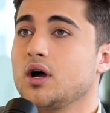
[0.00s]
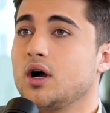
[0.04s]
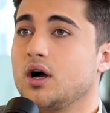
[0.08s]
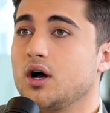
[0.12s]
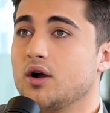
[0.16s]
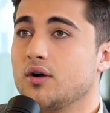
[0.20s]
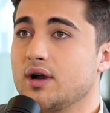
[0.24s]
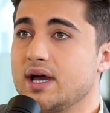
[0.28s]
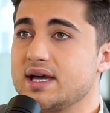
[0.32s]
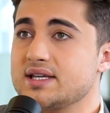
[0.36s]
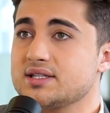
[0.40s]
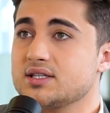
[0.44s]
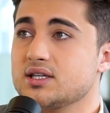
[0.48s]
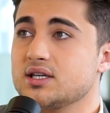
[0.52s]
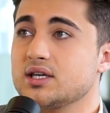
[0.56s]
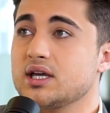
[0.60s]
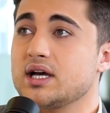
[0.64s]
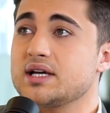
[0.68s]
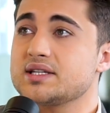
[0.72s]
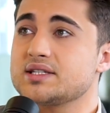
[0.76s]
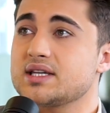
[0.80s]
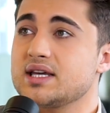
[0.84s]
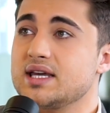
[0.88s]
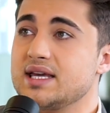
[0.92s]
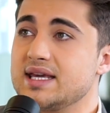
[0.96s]
are asking
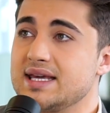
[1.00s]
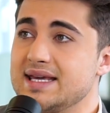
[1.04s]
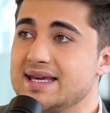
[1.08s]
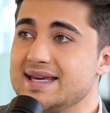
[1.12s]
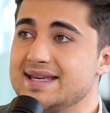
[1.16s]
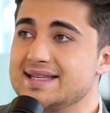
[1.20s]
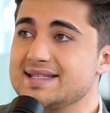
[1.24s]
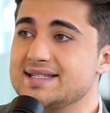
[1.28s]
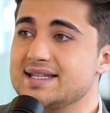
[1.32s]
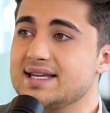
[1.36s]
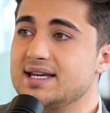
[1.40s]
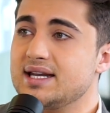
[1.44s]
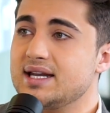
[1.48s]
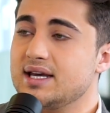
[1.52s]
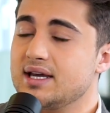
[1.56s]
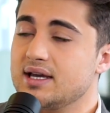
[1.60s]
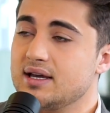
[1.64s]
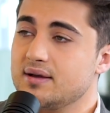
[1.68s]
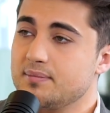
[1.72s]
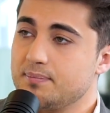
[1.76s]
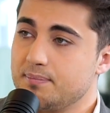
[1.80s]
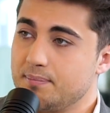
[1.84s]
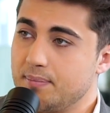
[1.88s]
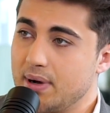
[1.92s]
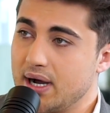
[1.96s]
us, is it
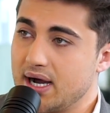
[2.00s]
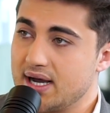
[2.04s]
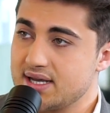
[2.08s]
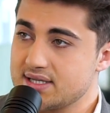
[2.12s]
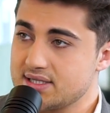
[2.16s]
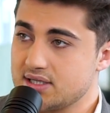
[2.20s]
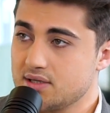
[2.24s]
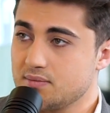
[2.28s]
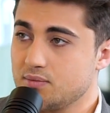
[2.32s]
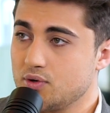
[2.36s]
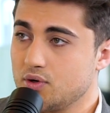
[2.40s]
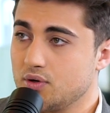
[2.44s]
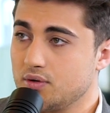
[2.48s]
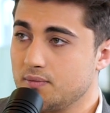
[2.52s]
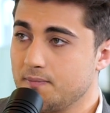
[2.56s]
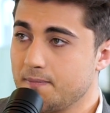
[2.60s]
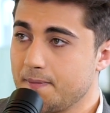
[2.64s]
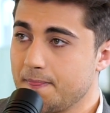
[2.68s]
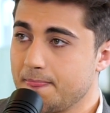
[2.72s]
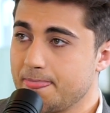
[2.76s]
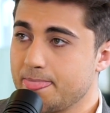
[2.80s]
possible